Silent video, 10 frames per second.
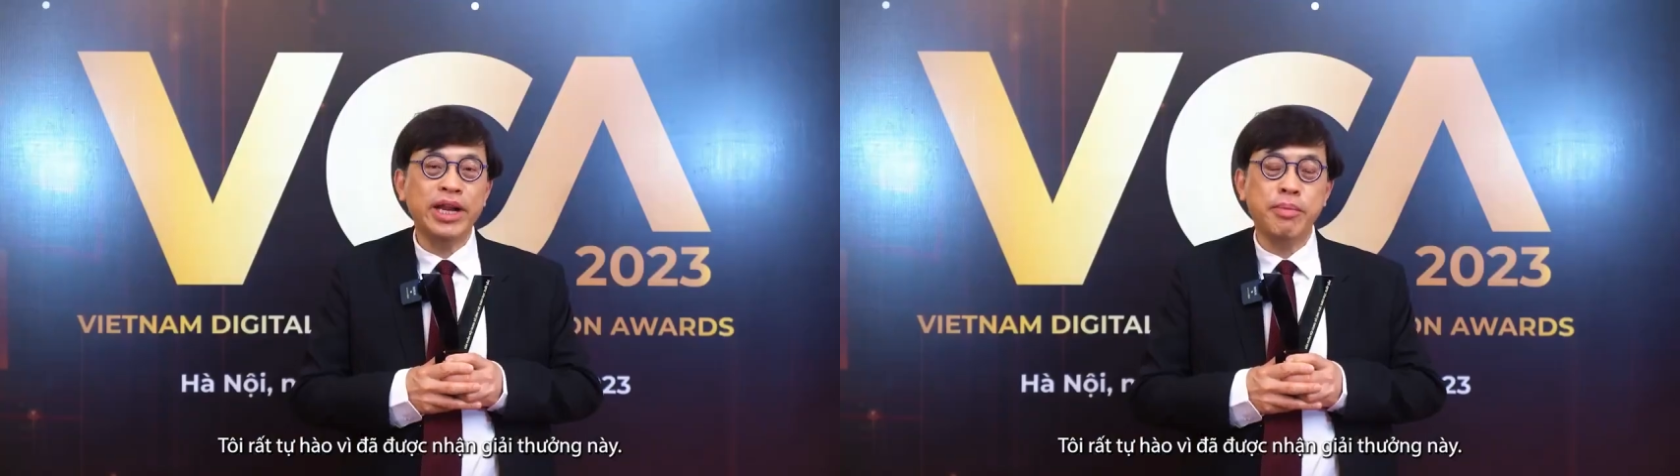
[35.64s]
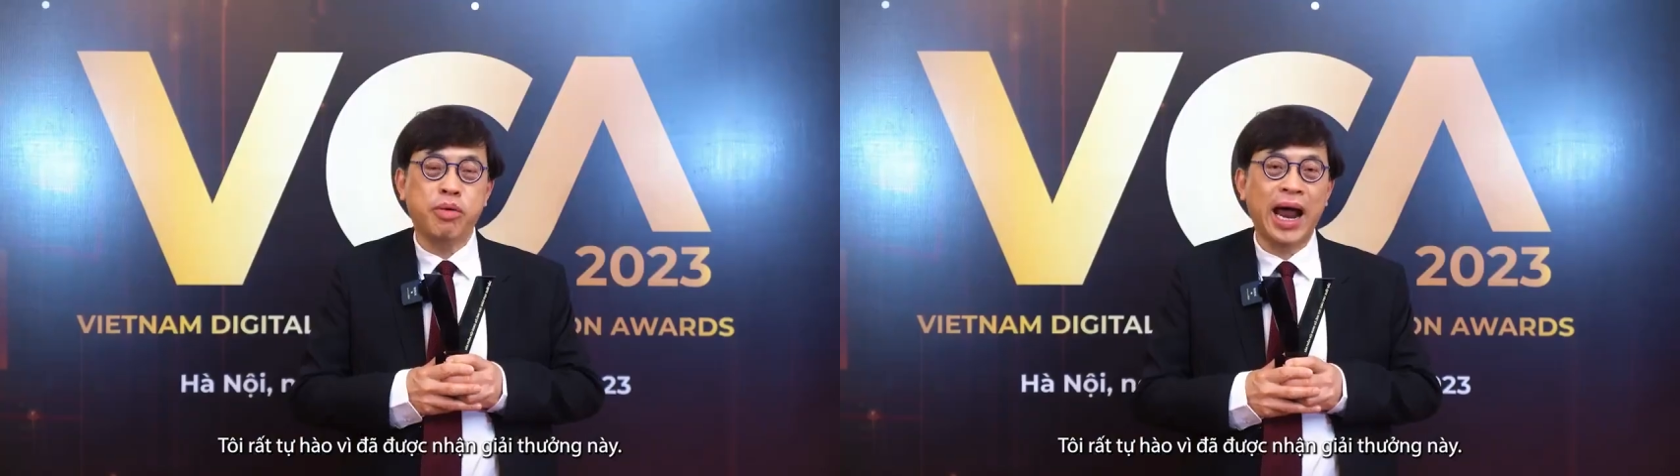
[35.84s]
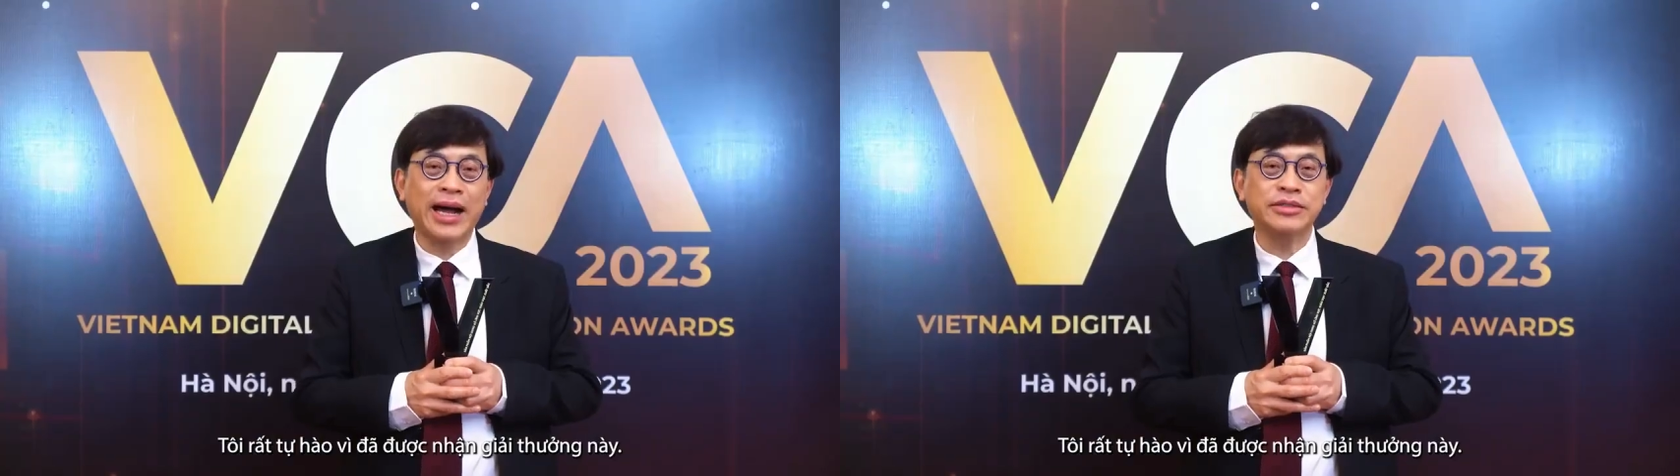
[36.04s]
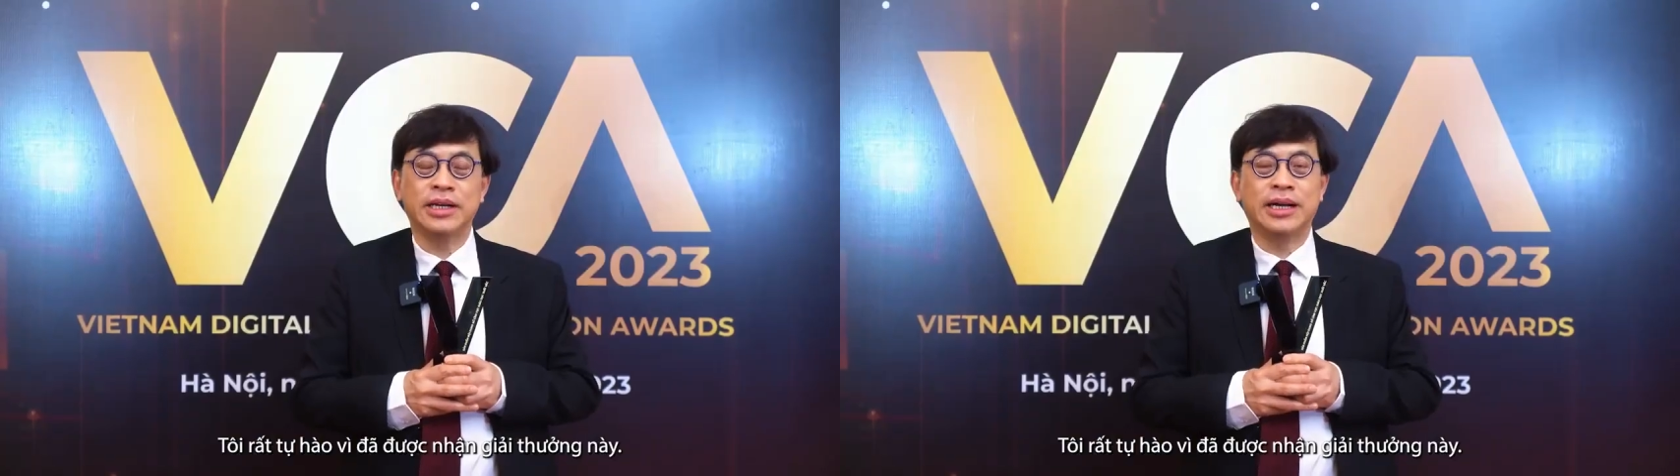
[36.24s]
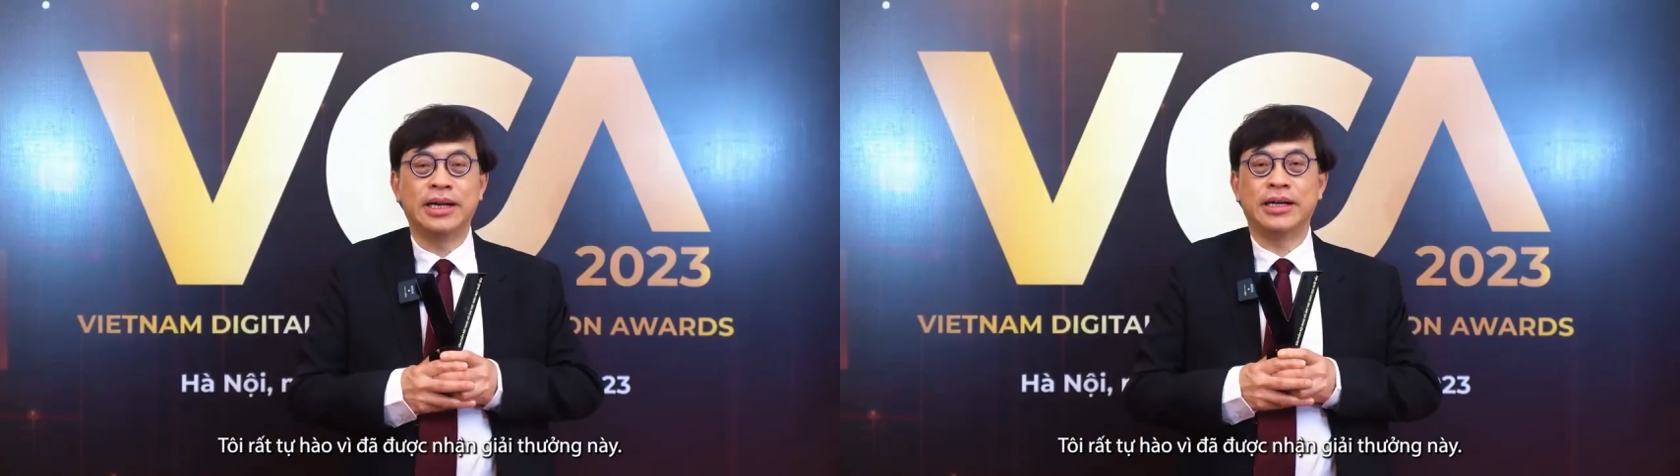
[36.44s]
really
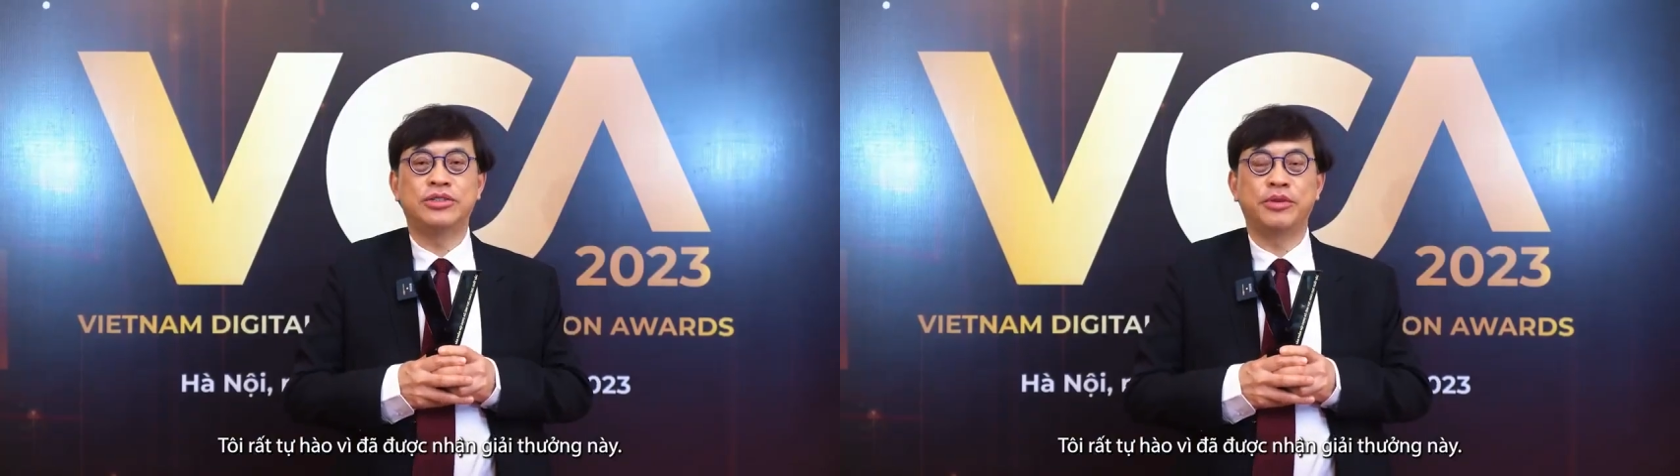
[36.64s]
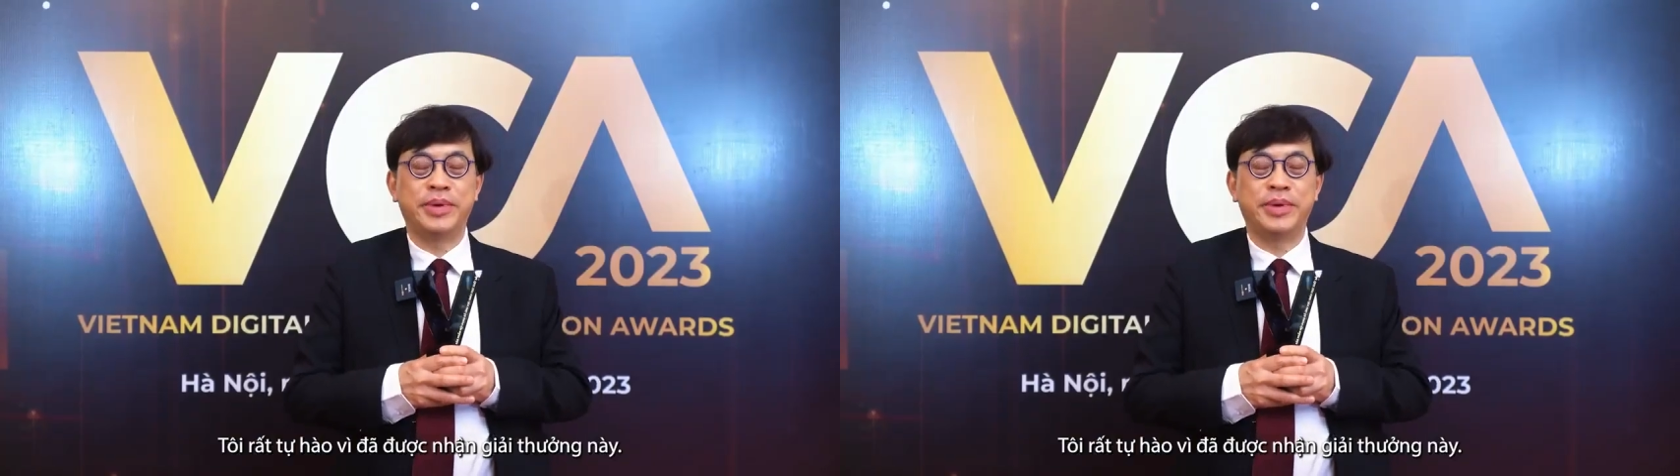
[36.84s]
proud uh,